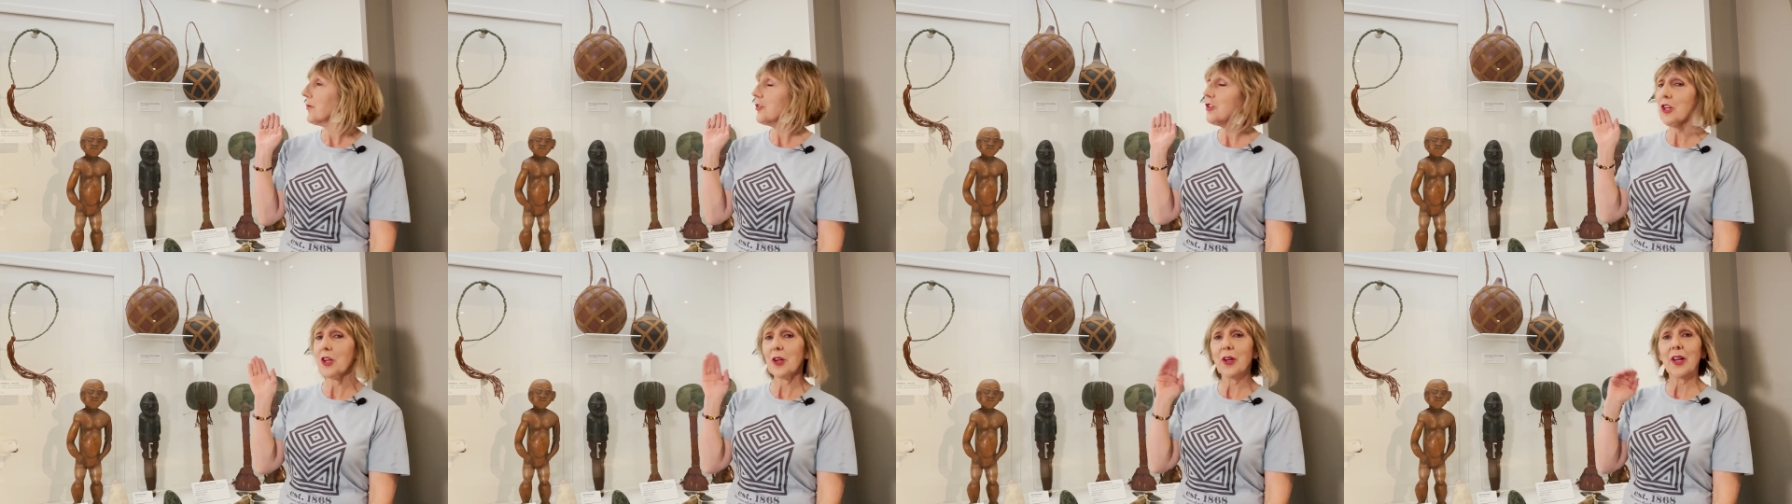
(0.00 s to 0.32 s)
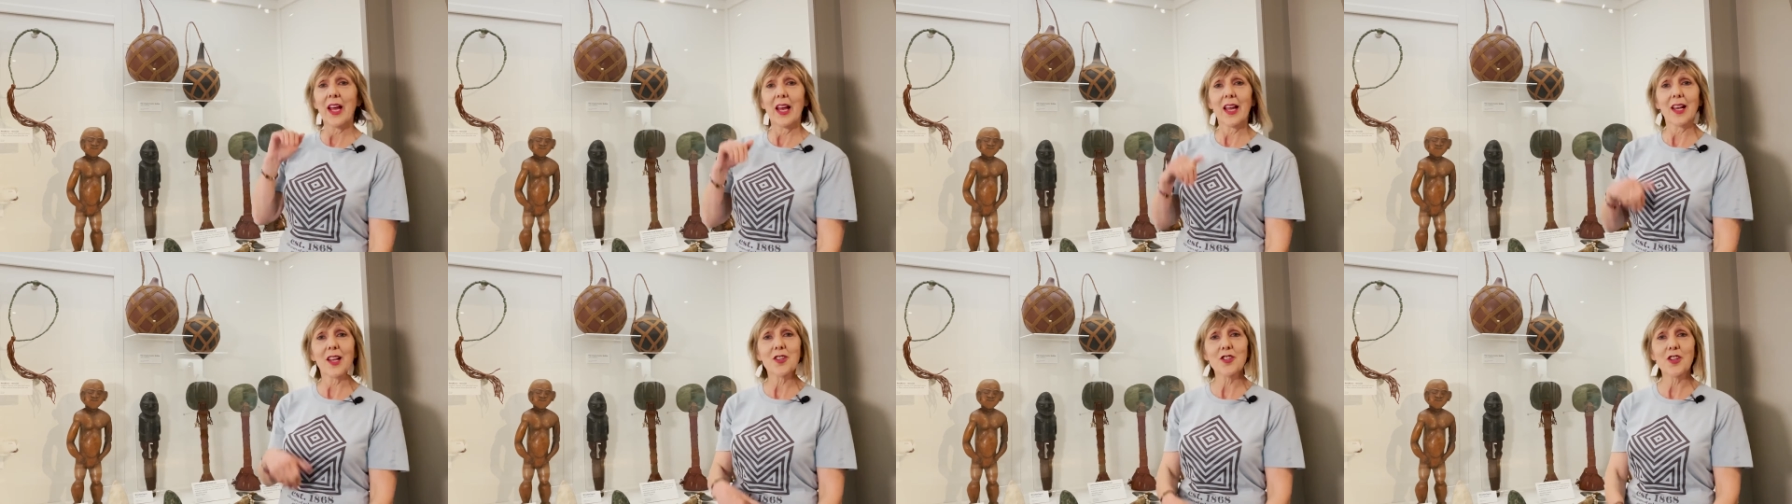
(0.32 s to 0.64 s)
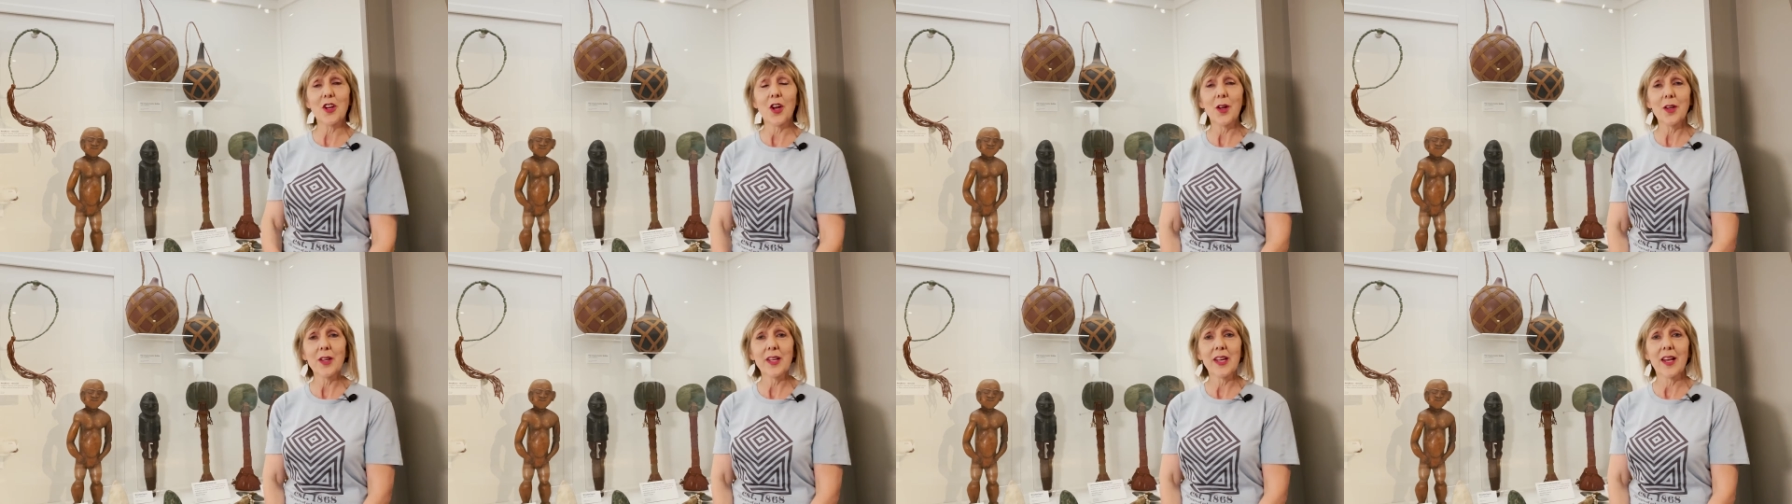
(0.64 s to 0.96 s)
New
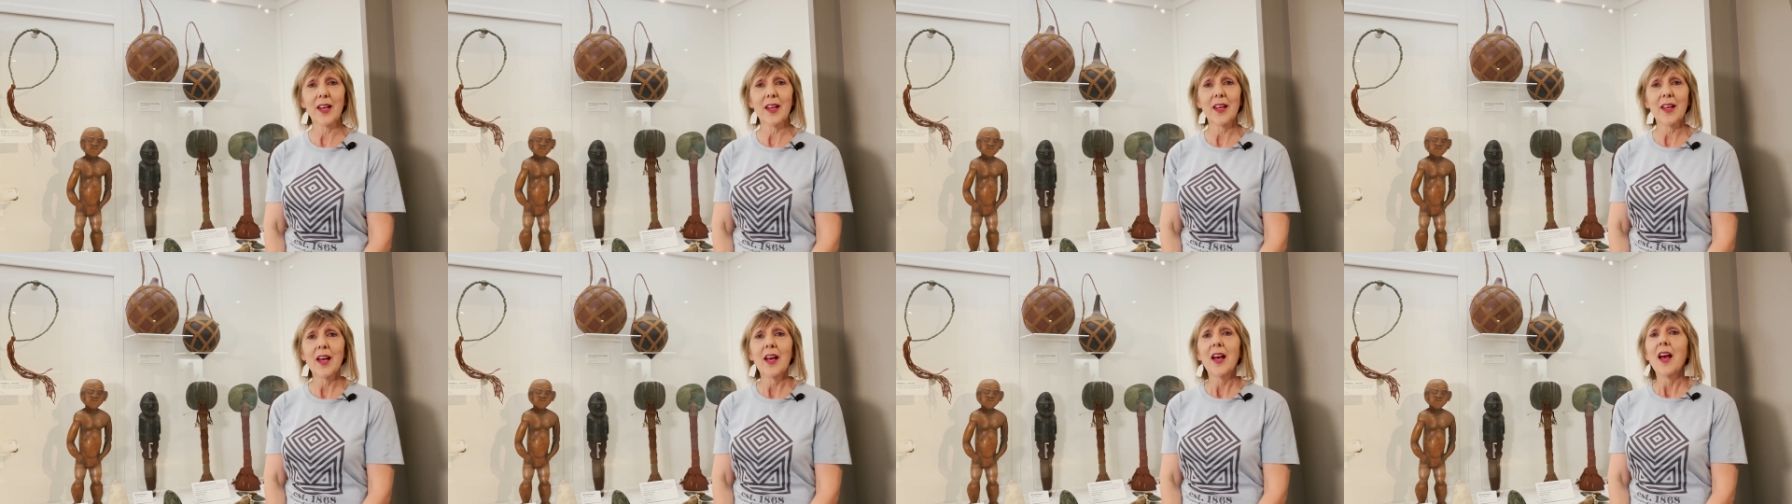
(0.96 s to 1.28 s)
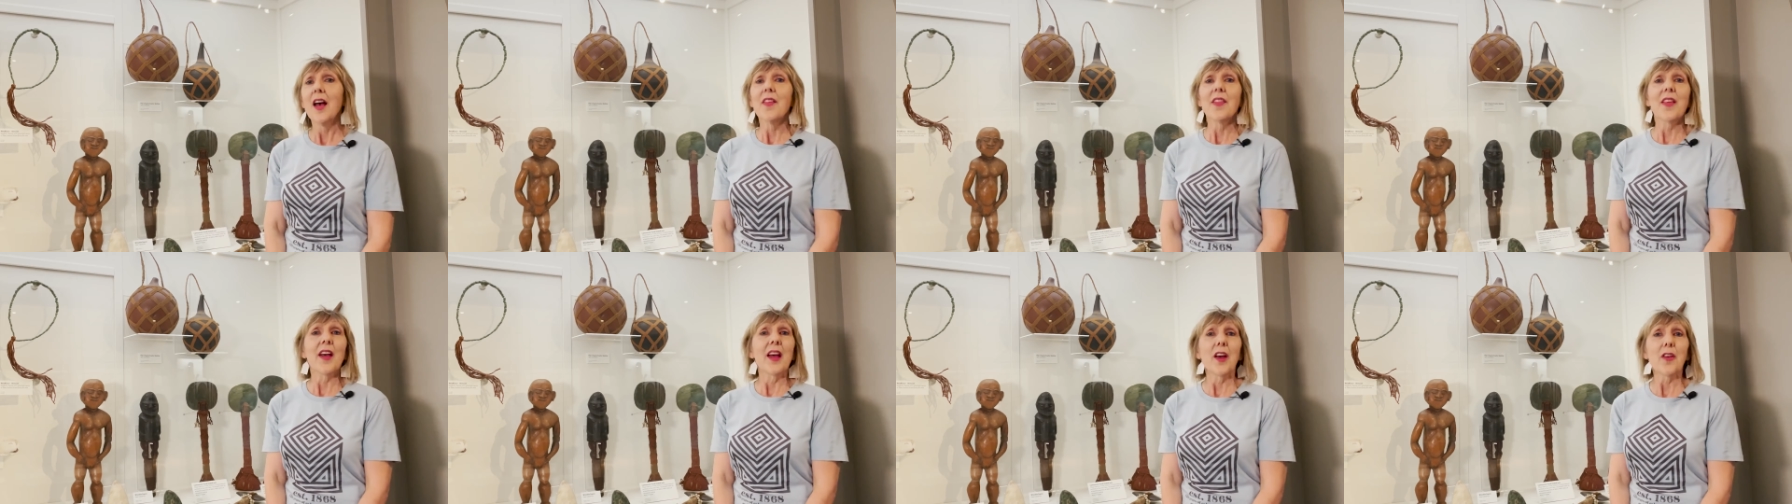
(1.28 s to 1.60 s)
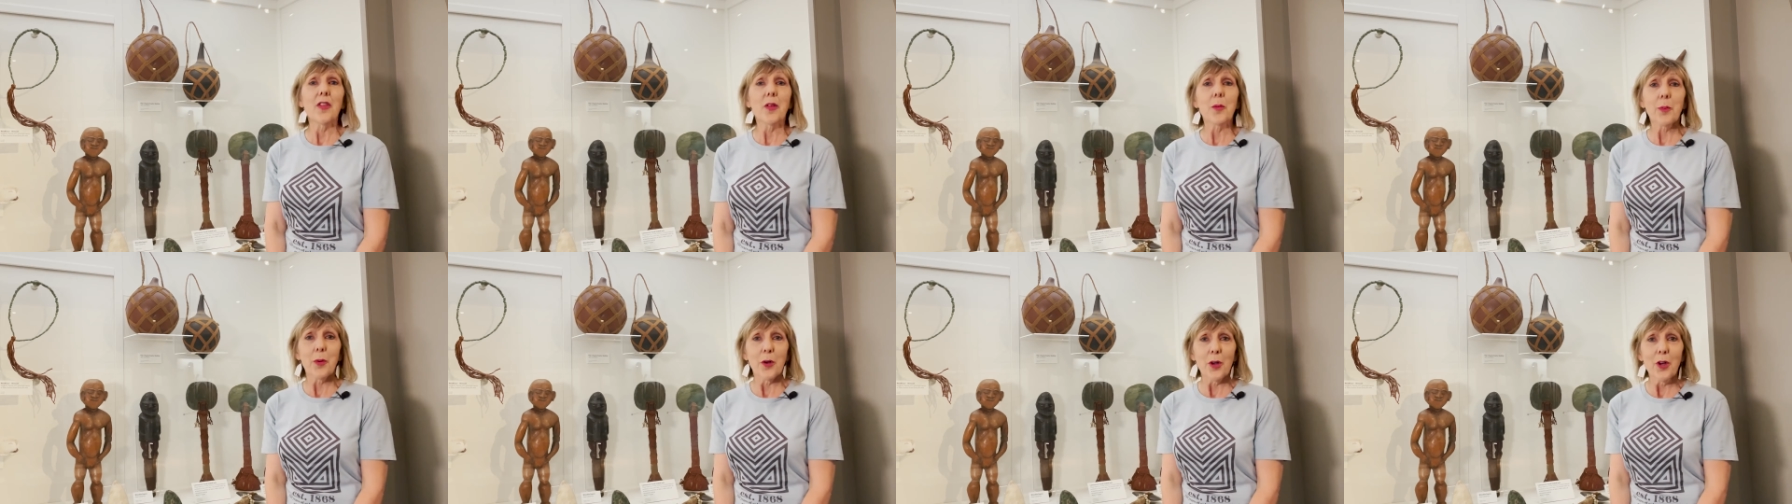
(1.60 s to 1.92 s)
Caledonia. They are
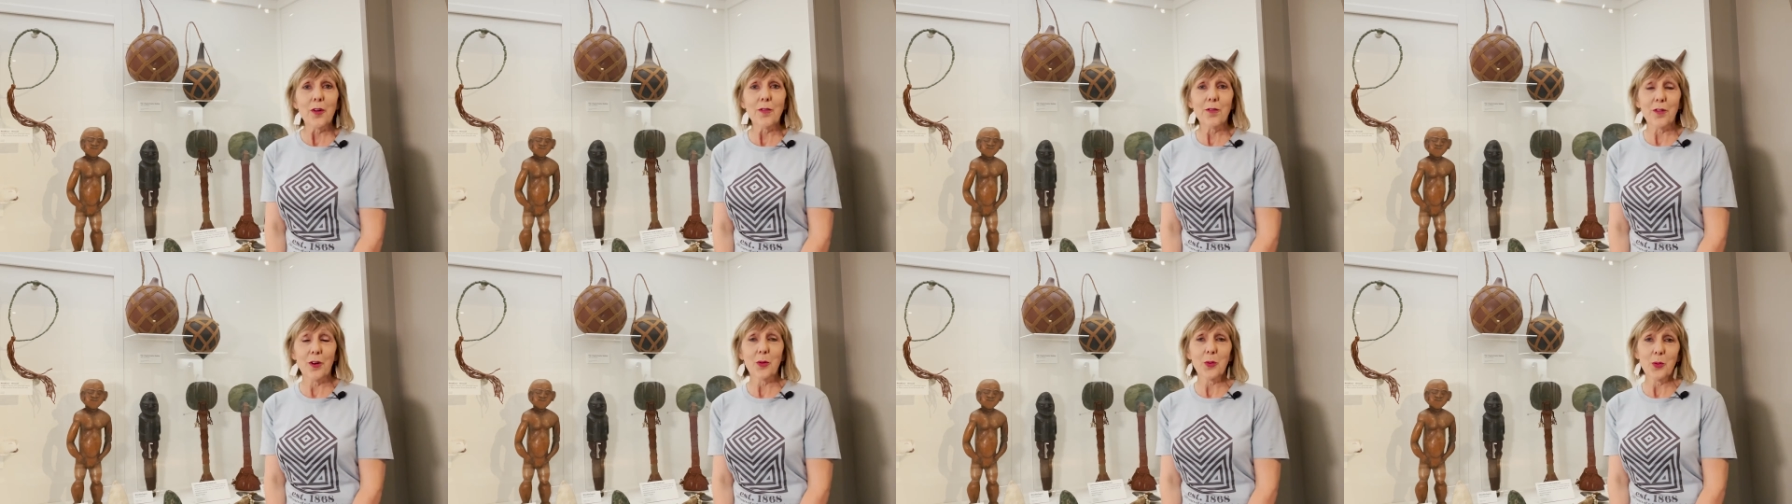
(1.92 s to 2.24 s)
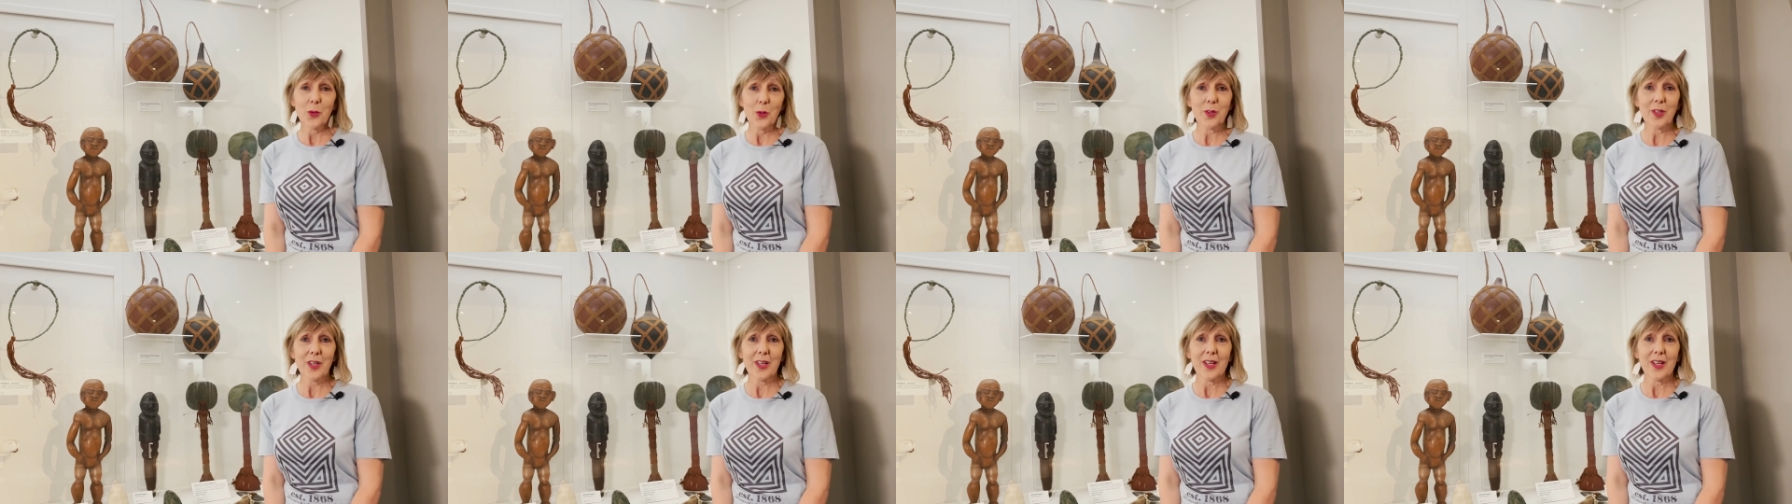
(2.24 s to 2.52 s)
the perfect water